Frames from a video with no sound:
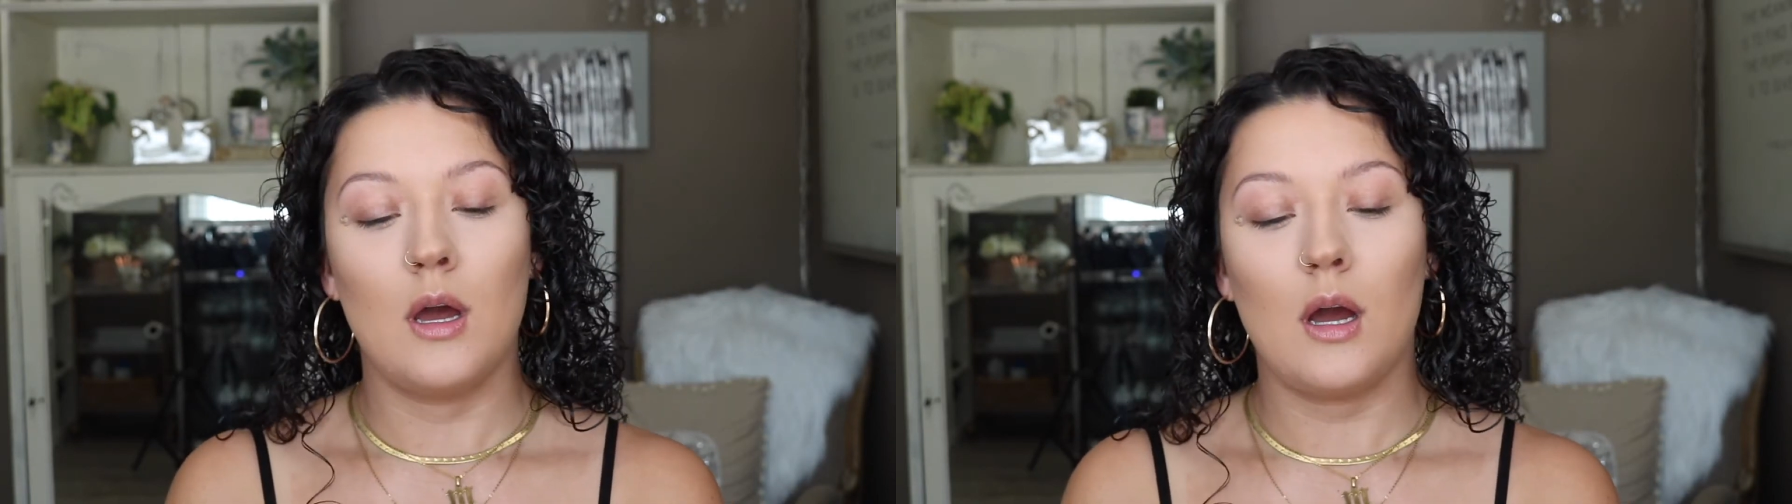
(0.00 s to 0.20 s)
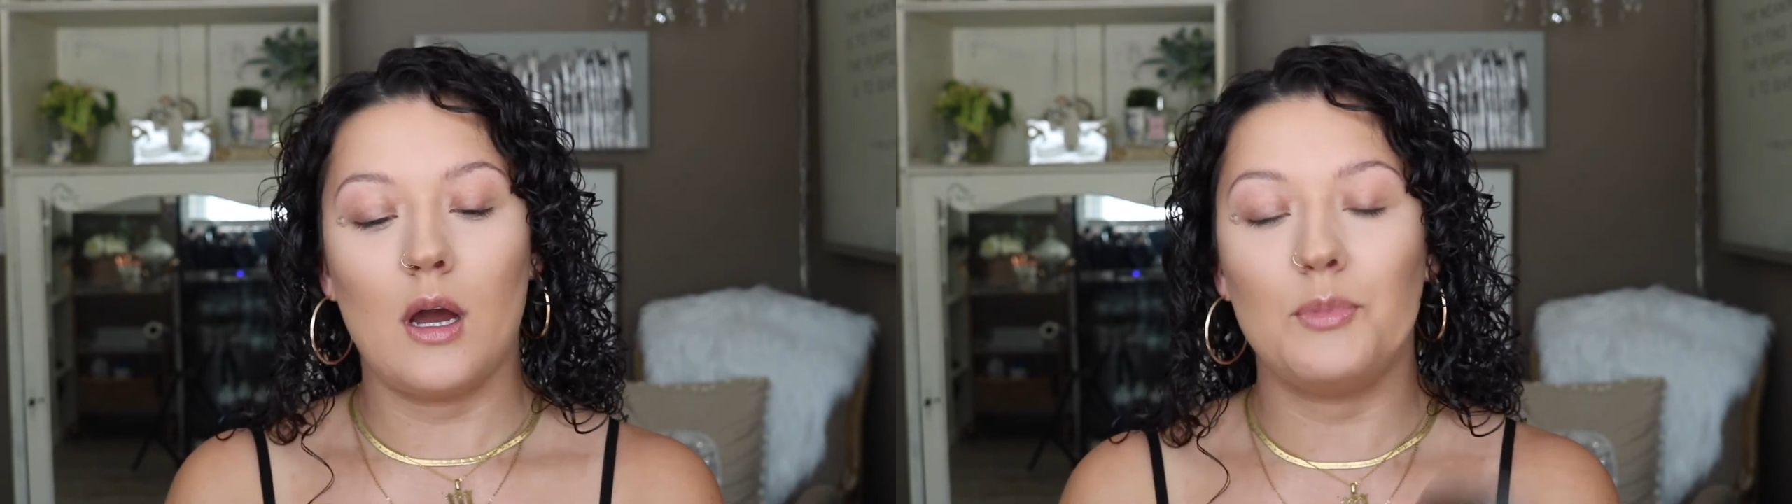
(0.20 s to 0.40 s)

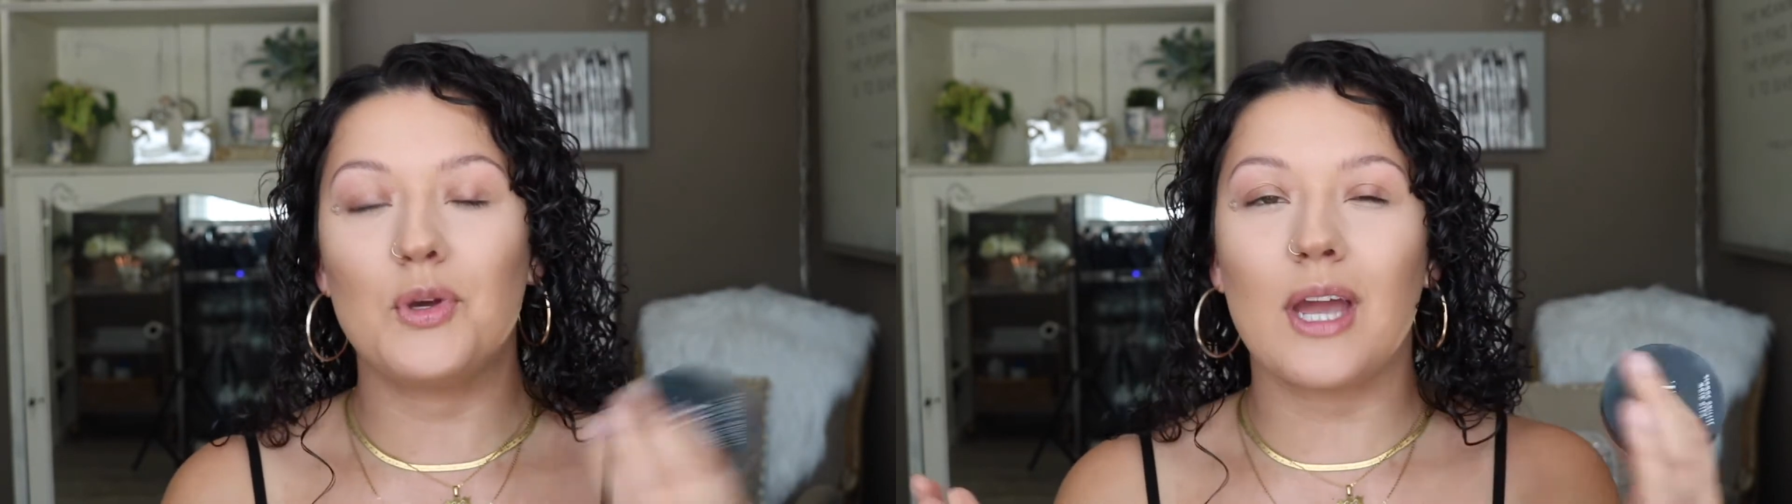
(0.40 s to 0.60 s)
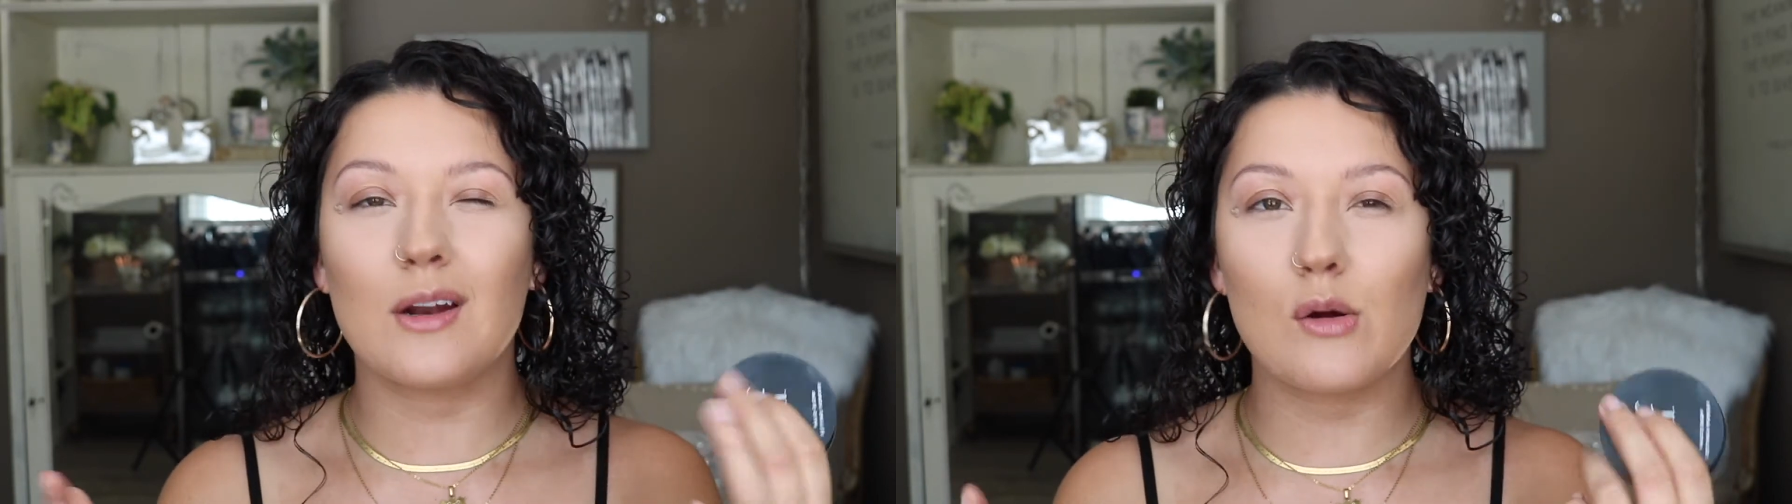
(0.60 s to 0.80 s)
You
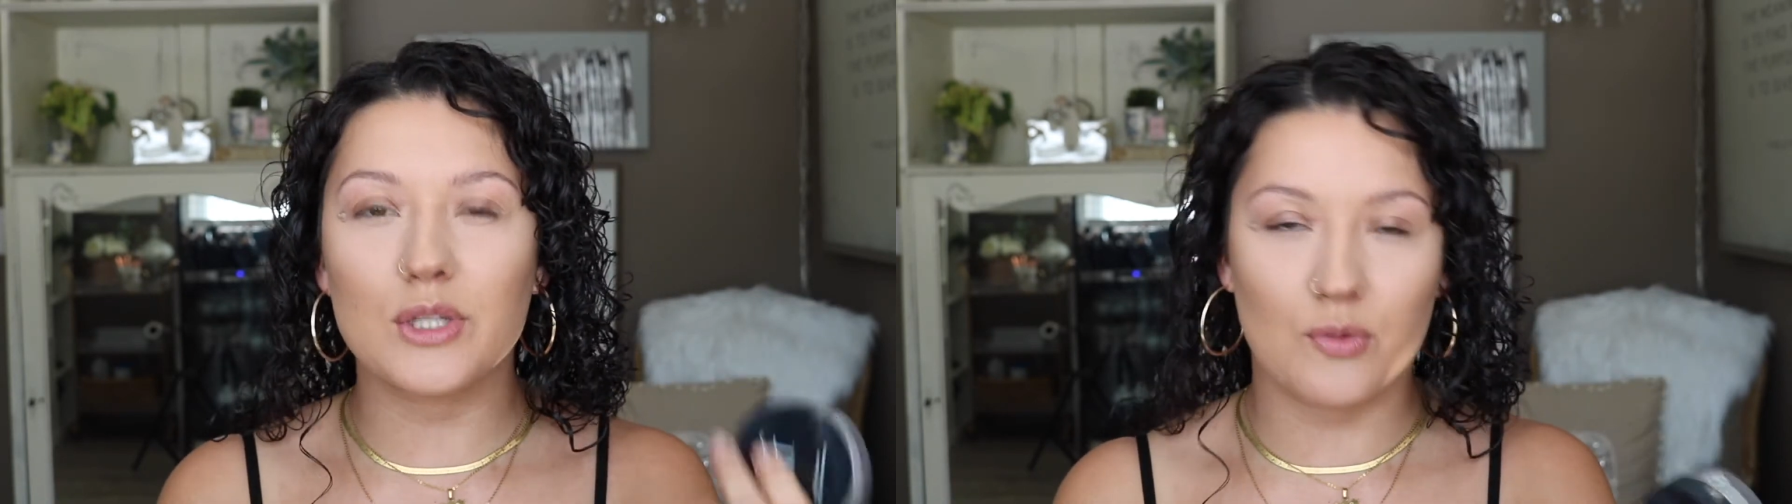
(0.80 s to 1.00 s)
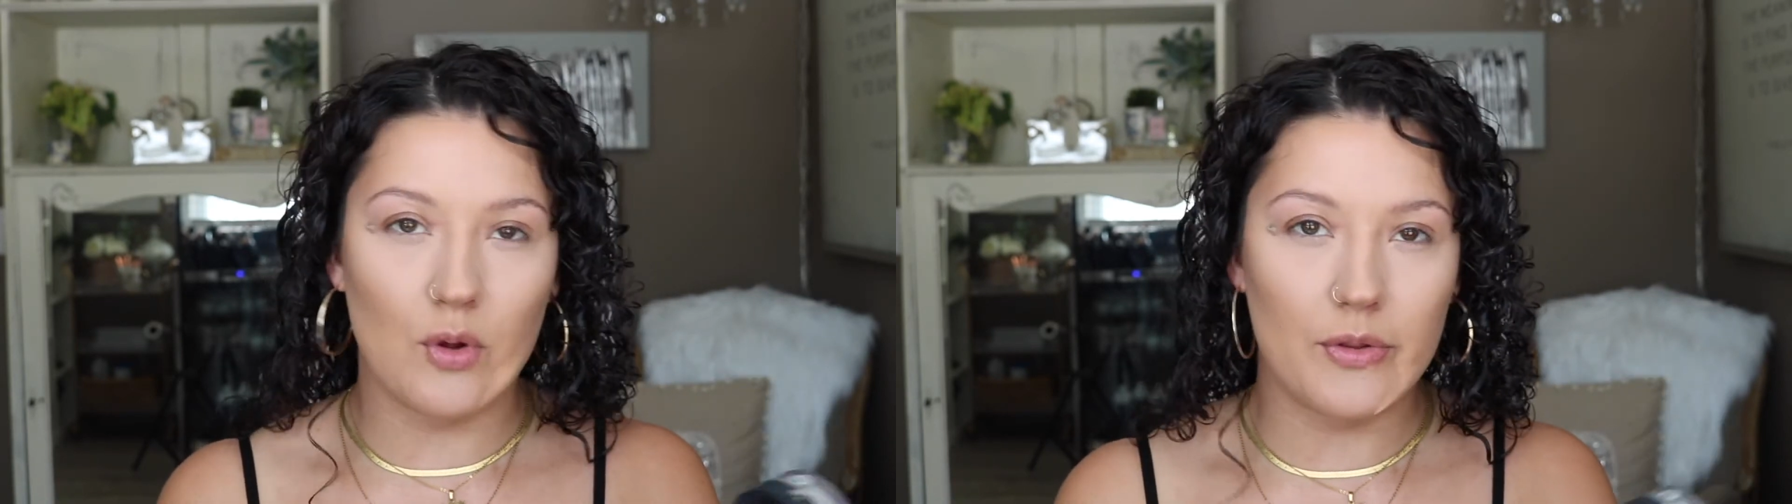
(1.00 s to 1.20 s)
can't
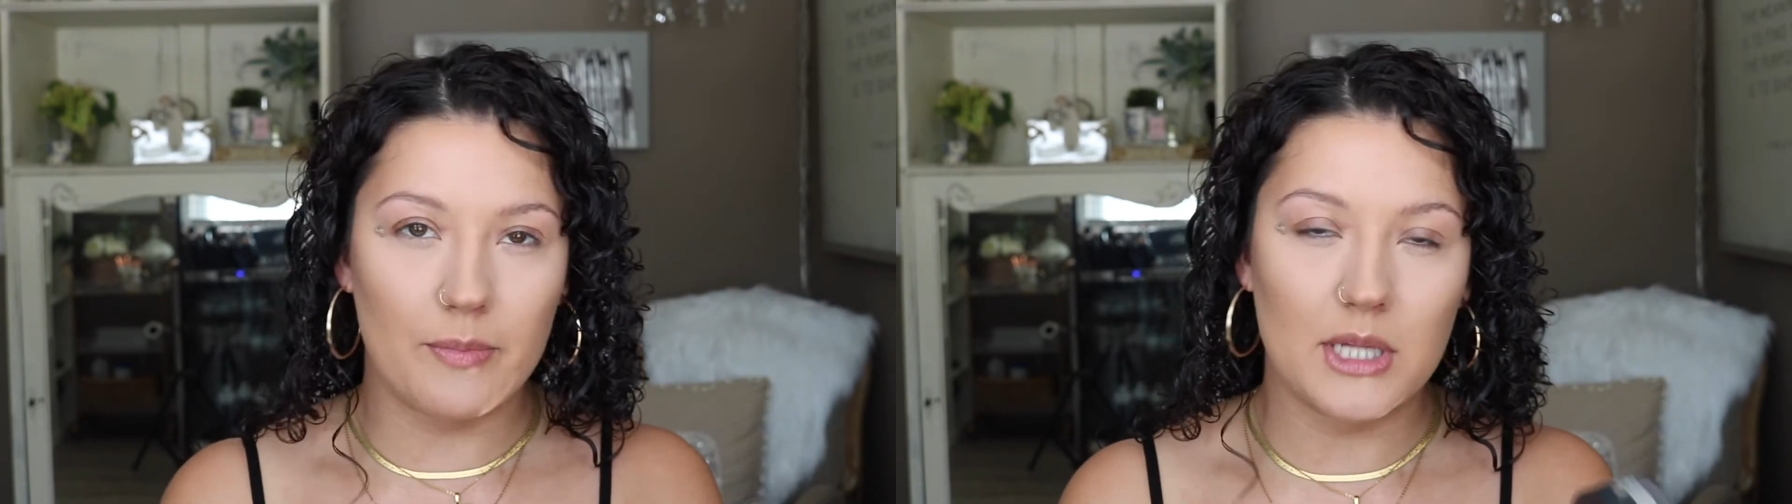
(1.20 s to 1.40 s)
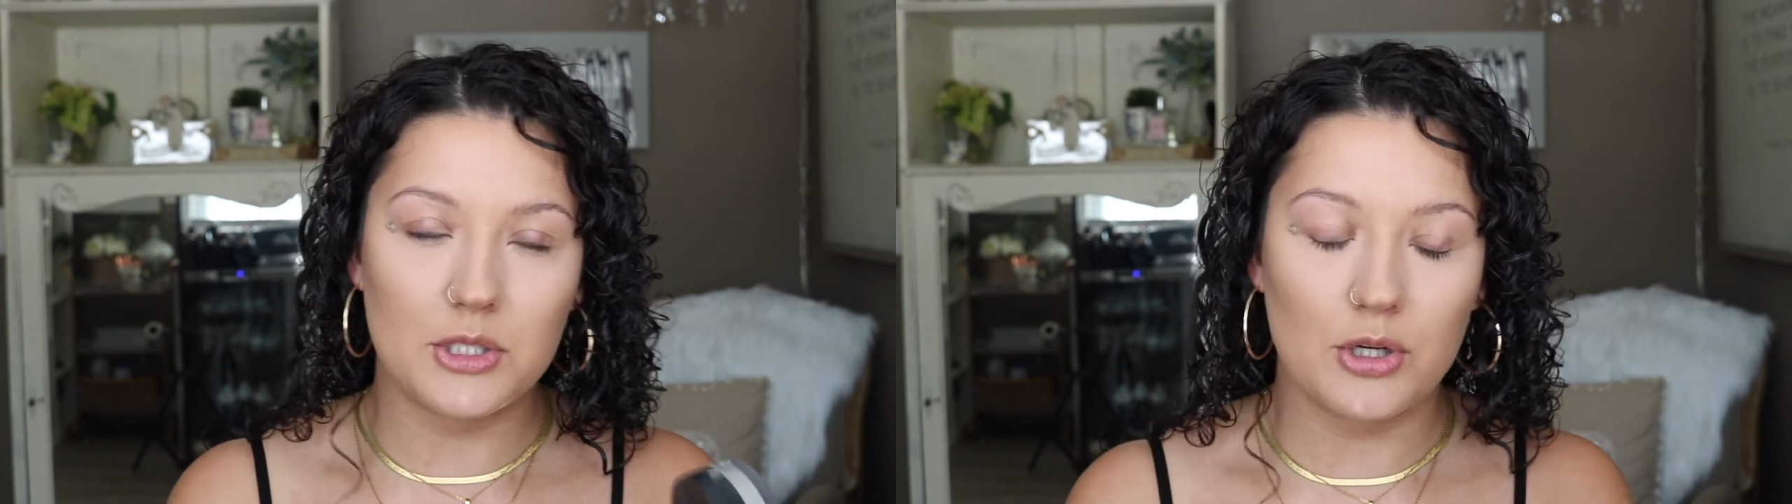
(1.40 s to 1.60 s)
always roll them
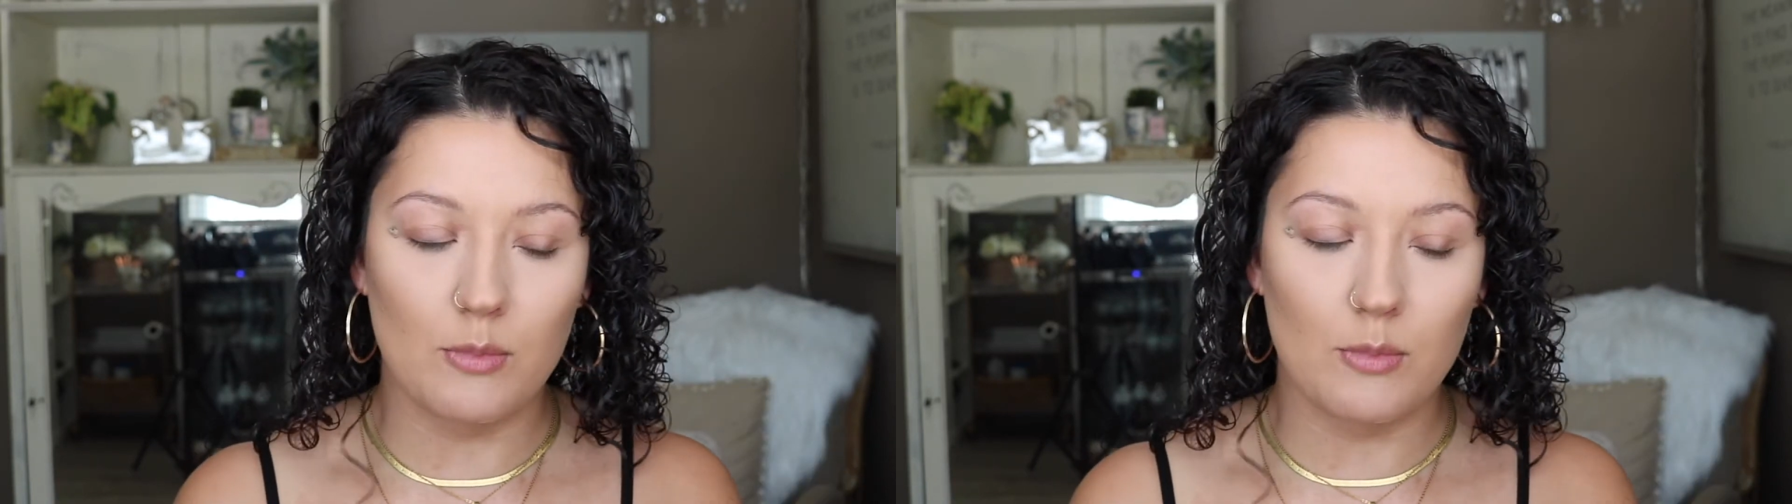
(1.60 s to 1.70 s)
into your